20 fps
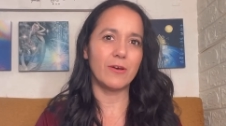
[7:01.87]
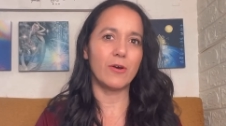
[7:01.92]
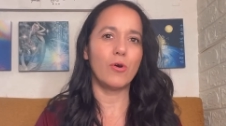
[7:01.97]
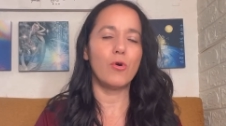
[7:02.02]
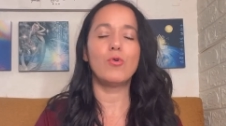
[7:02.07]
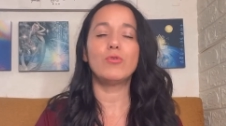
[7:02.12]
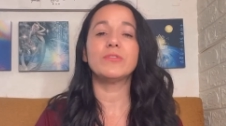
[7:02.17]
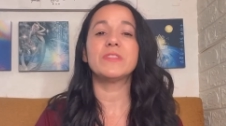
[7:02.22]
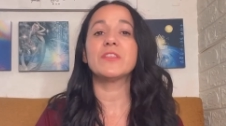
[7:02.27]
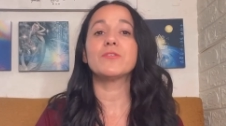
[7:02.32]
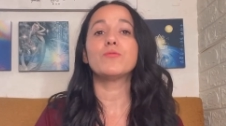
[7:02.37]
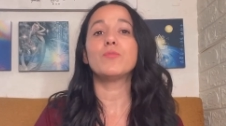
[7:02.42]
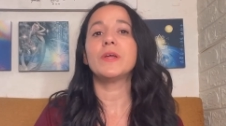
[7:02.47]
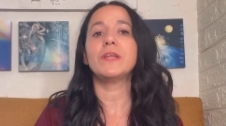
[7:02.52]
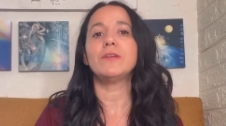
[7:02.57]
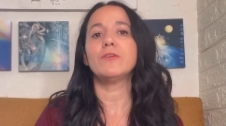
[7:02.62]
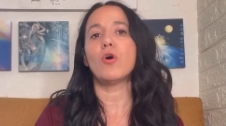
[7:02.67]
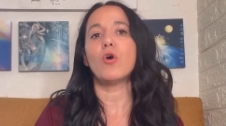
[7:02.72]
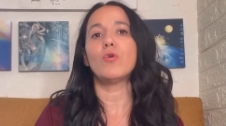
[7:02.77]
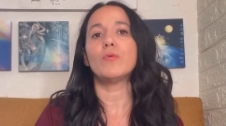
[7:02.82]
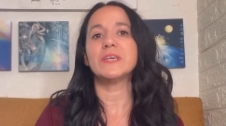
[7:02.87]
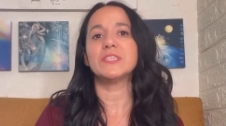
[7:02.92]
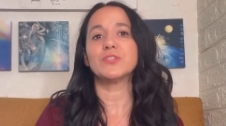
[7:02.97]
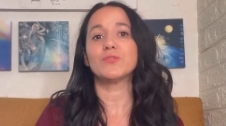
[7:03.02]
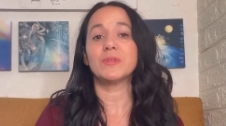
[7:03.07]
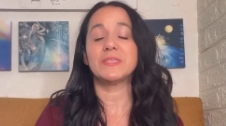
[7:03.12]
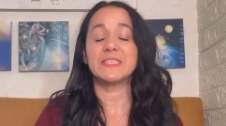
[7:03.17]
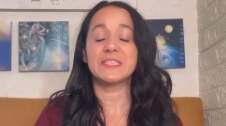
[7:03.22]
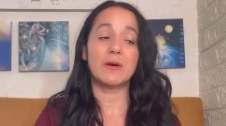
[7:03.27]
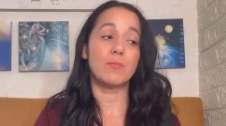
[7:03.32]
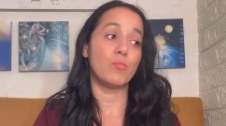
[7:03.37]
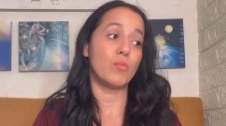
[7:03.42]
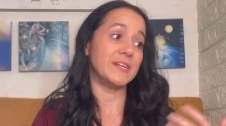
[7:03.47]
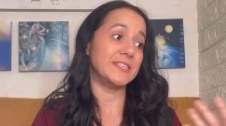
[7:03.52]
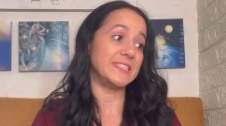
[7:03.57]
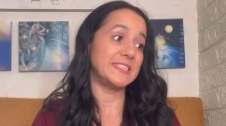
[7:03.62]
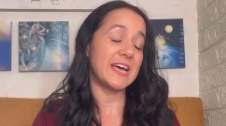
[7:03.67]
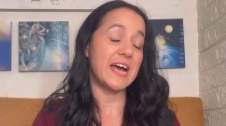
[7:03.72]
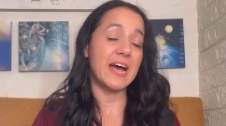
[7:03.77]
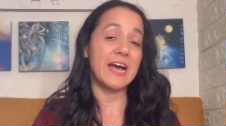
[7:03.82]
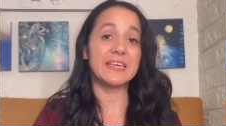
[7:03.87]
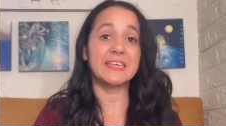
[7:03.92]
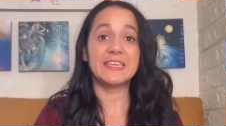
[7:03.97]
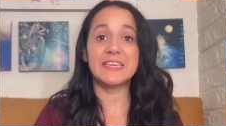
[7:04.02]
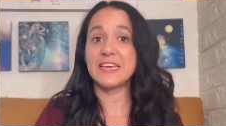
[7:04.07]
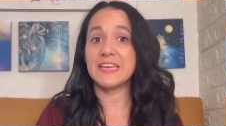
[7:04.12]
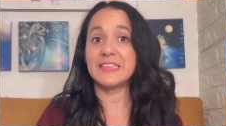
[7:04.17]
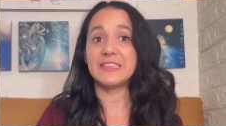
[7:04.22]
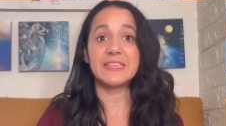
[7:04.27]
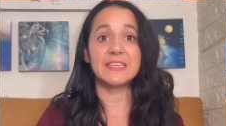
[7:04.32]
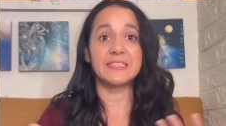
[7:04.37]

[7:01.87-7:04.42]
all that we know is when someone die it